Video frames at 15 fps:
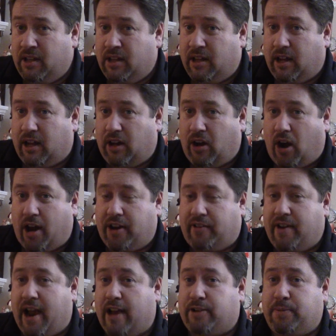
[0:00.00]

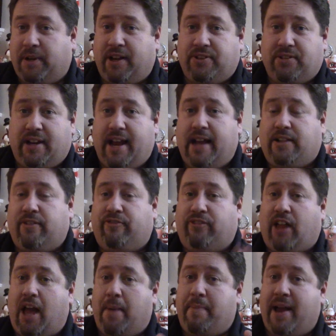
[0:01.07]
autographs because then I had to
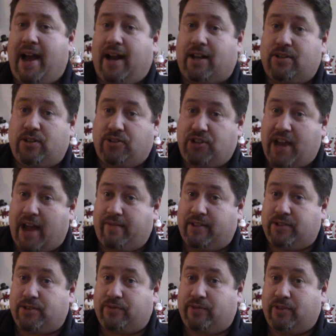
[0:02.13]
fly back to
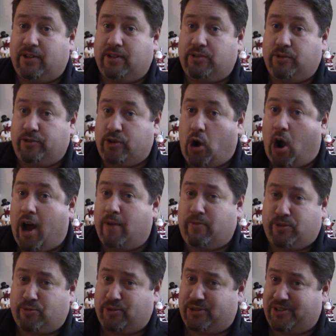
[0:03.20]
Javits for New Dawn,
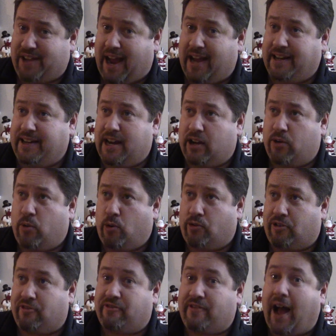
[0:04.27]
which was starting at
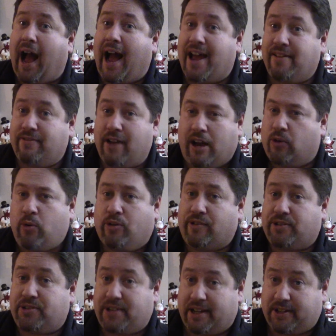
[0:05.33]

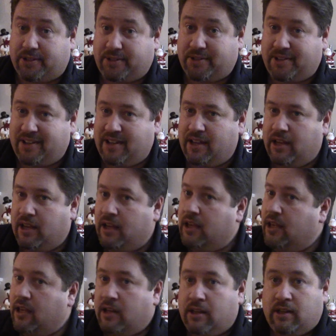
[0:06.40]
6:45.
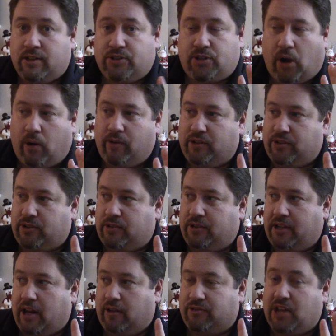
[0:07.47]
So it was,
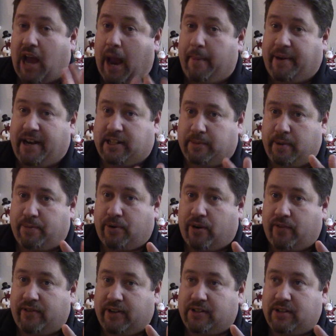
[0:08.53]
timing had to be
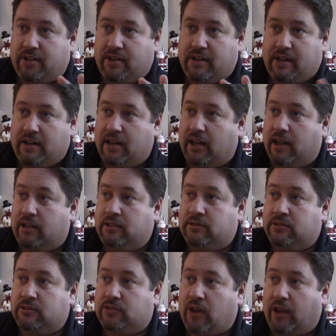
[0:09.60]
perfect. And
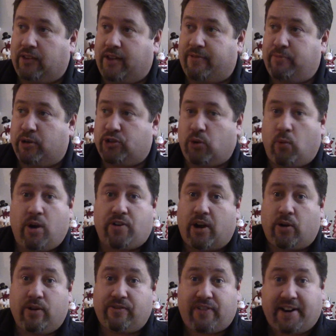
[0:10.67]
so I left Books of Wonder. I
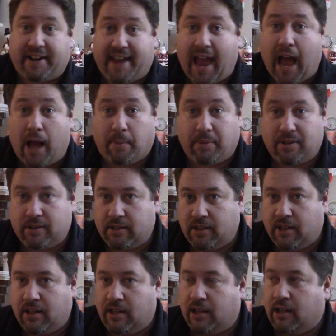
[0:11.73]
couldn't find a cab.
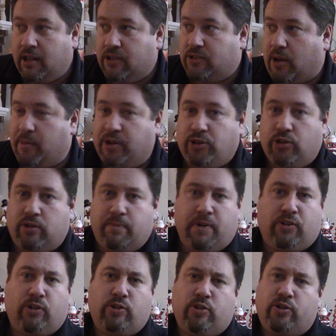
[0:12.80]
So I'm in the
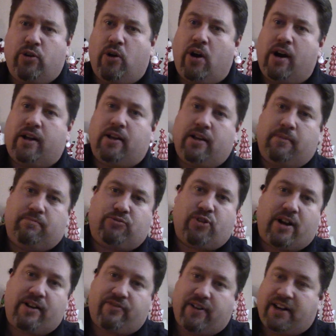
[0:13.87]
middle of New York. I'm
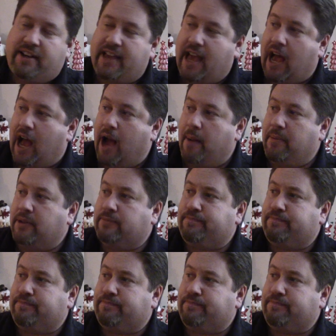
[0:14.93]
trying to find a cab.